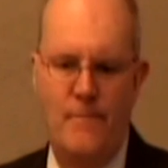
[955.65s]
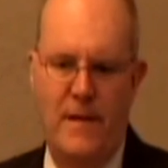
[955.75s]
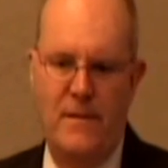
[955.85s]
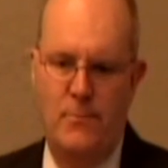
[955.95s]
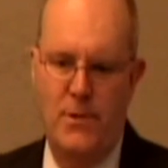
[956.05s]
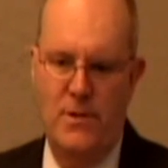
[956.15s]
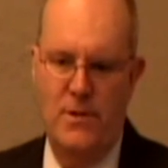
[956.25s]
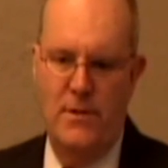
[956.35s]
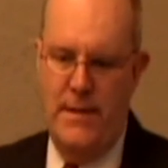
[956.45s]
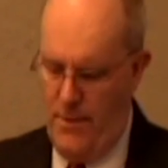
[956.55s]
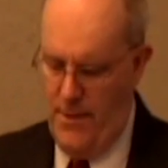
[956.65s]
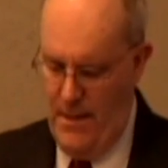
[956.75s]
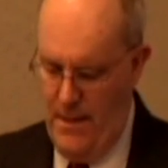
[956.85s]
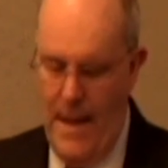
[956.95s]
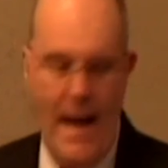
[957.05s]
is really detailed
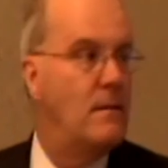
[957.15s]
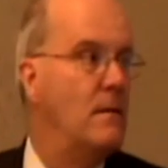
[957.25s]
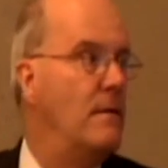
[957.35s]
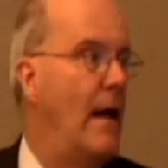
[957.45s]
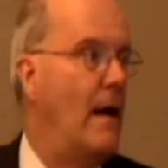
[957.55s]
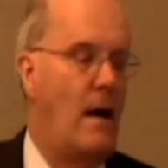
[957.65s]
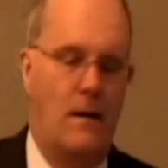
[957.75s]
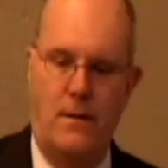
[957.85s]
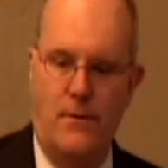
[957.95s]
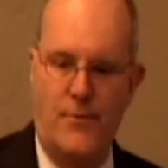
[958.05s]
in that, on that article.